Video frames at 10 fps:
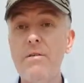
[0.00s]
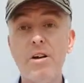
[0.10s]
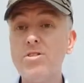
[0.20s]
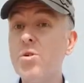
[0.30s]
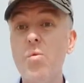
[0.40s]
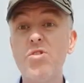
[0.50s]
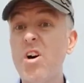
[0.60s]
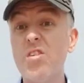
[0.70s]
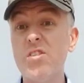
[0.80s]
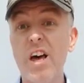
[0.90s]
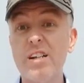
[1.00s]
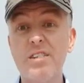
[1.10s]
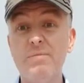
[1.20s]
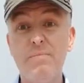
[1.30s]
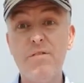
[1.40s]
someone's asked
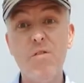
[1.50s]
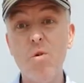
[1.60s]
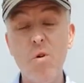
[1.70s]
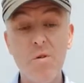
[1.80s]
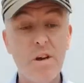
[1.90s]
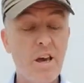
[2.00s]
that before.